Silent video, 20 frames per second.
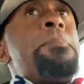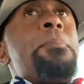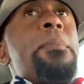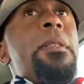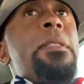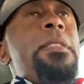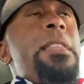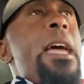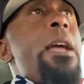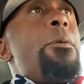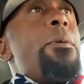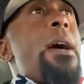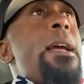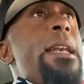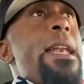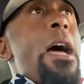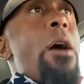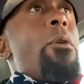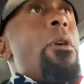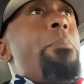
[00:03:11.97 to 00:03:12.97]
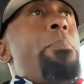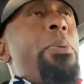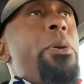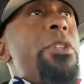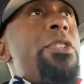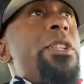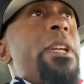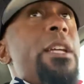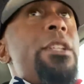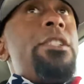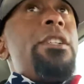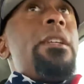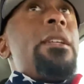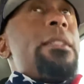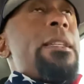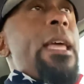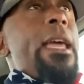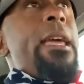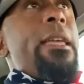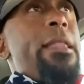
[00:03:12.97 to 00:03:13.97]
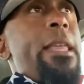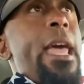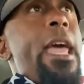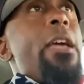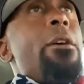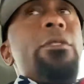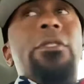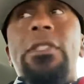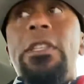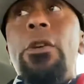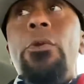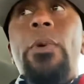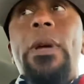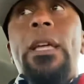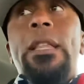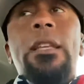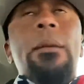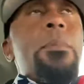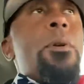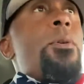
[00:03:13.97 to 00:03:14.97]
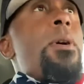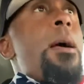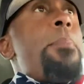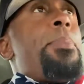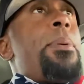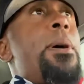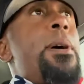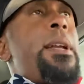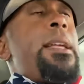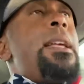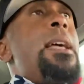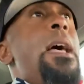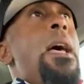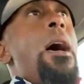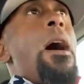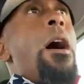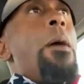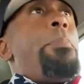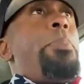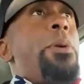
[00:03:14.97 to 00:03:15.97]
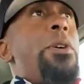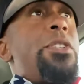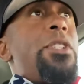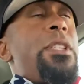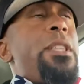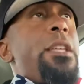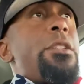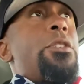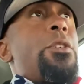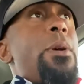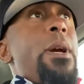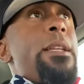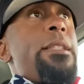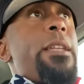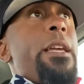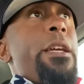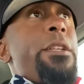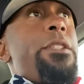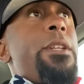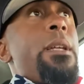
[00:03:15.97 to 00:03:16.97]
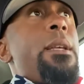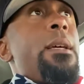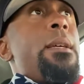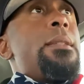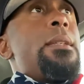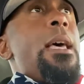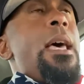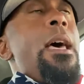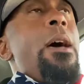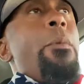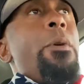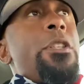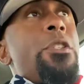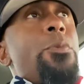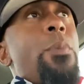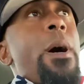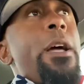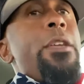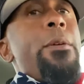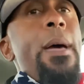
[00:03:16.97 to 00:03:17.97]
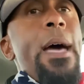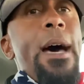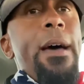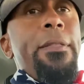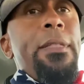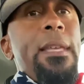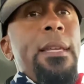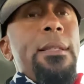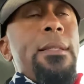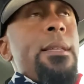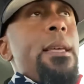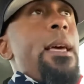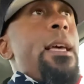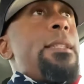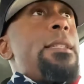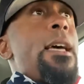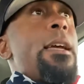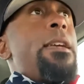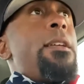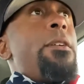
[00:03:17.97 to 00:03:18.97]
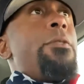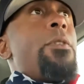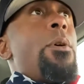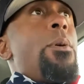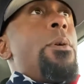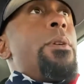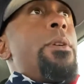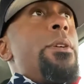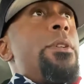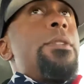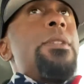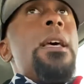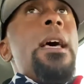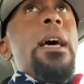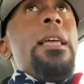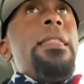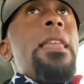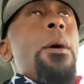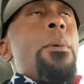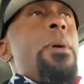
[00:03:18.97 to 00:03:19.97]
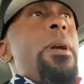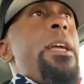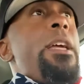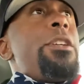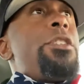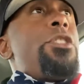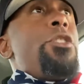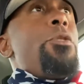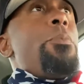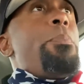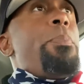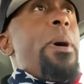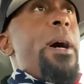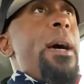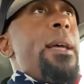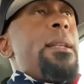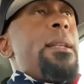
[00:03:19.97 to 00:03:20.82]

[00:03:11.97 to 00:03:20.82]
they right now are pushing agendas. The AOC wing of the Democrat Party are pushing these crazy agendas, which is why you had these executive orders that were issued. But